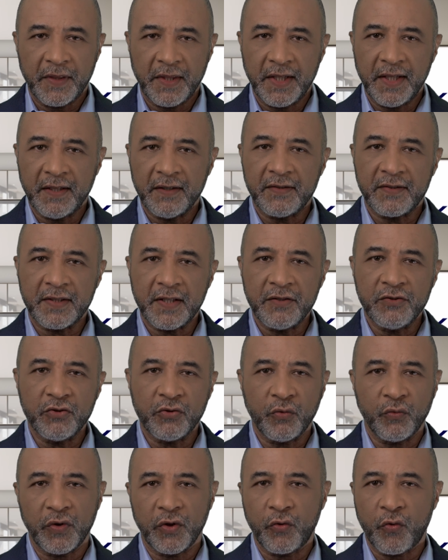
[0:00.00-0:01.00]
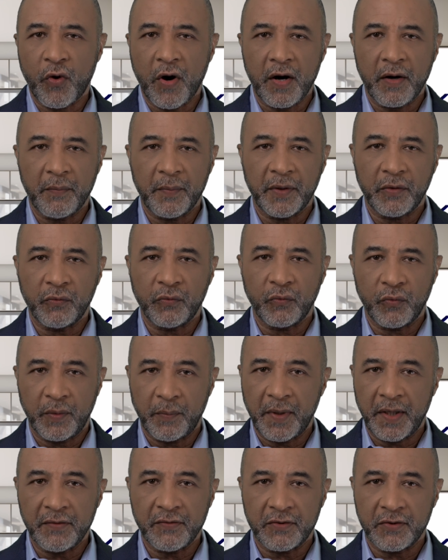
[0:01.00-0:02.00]
the essential requirement
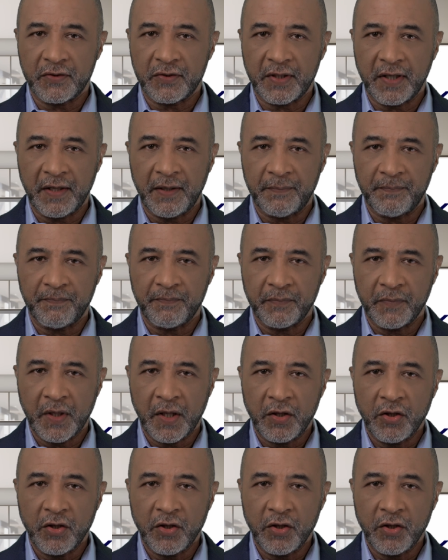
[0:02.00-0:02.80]
remains the same.